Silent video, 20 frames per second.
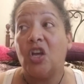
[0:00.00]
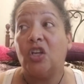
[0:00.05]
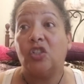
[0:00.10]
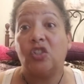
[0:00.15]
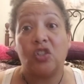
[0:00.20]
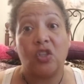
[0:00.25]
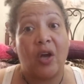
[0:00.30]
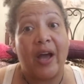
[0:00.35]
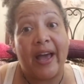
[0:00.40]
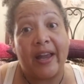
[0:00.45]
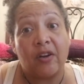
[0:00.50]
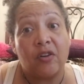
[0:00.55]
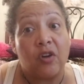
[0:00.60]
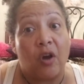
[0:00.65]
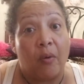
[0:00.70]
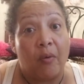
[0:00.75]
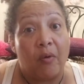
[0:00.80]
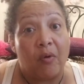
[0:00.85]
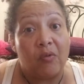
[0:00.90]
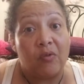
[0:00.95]
So I don't
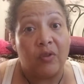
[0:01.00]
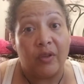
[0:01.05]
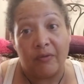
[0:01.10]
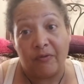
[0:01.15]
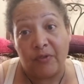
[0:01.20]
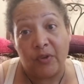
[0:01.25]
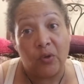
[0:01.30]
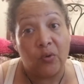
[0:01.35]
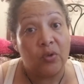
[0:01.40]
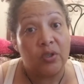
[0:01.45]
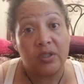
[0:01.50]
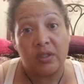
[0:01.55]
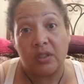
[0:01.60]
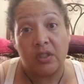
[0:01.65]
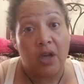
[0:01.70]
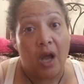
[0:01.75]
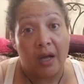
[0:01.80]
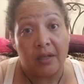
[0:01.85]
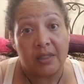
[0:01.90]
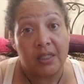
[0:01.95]
know. Viewers,
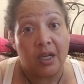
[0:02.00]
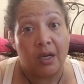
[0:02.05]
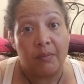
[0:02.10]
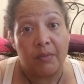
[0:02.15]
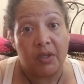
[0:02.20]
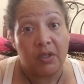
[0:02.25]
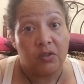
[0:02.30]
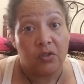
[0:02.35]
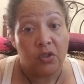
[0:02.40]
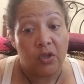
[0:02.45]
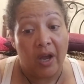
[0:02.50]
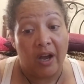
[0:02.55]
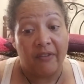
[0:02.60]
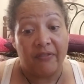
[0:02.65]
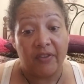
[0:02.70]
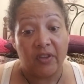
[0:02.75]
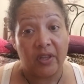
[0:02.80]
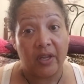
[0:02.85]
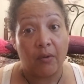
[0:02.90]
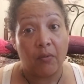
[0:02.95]
y'all tell me. Do y'all
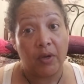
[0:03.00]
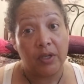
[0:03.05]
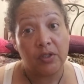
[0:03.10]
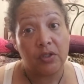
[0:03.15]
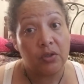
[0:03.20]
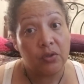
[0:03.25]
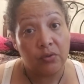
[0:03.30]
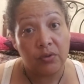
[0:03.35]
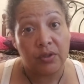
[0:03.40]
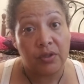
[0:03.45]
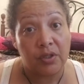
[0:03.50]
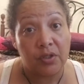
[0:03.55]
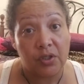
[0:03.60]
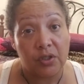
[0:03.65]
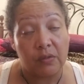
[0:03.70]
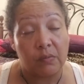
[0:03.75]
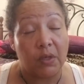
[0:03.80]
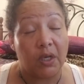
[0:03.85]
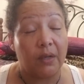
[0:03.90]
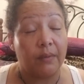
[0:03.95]
feel that way too? is it
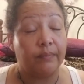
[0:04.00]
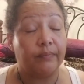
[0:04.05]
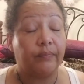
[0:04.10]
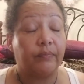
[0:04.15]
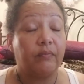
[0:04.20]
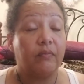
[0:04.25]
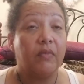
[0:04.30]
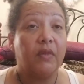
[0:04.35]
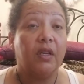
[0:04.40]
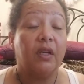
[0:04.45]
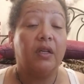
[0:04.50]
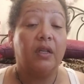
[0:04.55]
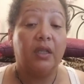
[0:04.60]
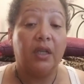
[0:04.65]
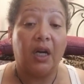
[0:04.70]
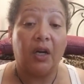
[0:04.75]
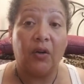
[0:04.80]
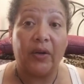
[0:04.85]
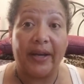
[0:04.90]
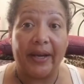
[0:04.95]
just me?
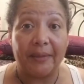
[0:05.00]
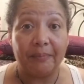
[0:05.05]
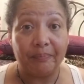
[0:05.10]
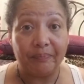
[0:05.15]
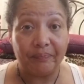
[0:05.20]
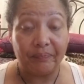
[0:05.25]
Okay.